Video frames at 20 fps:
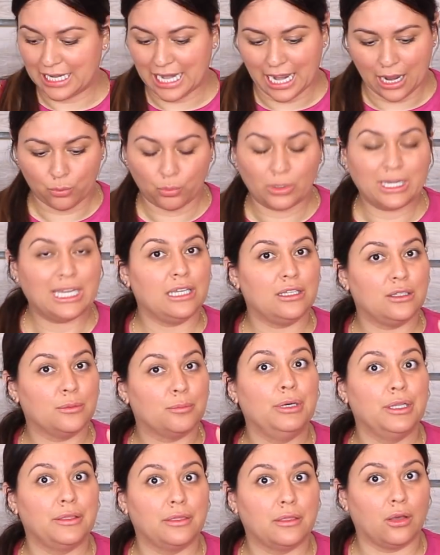Now we need to
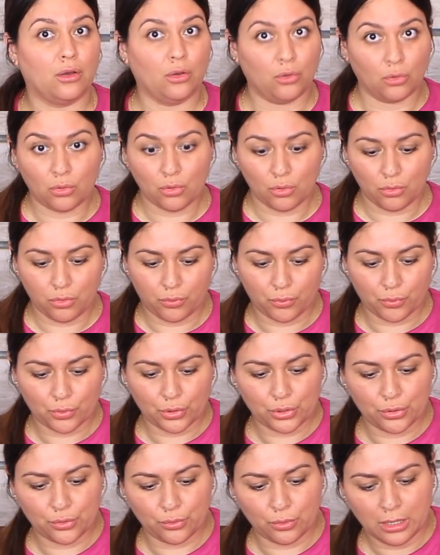put the hole
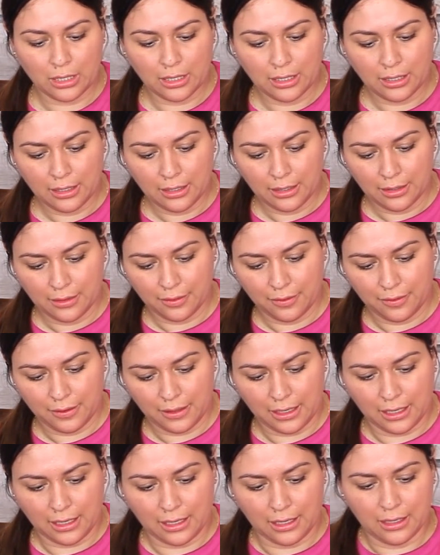through
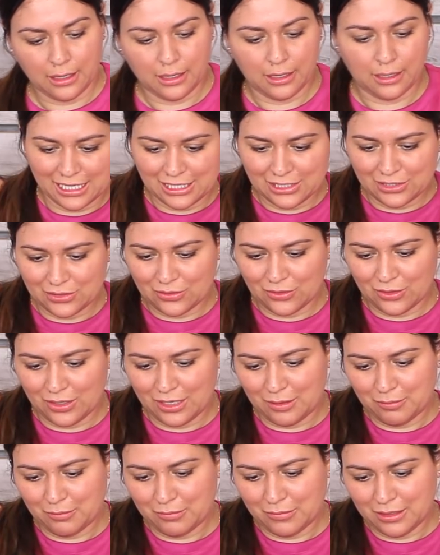the ice
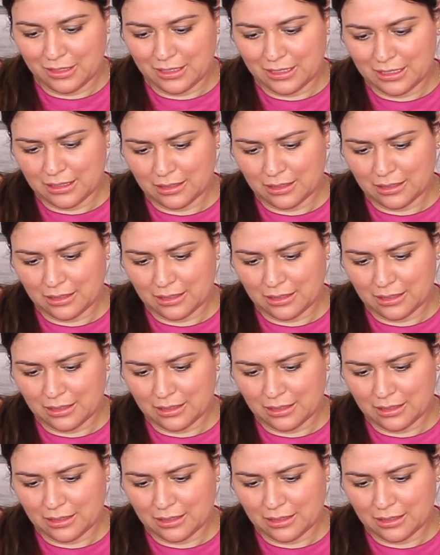cream.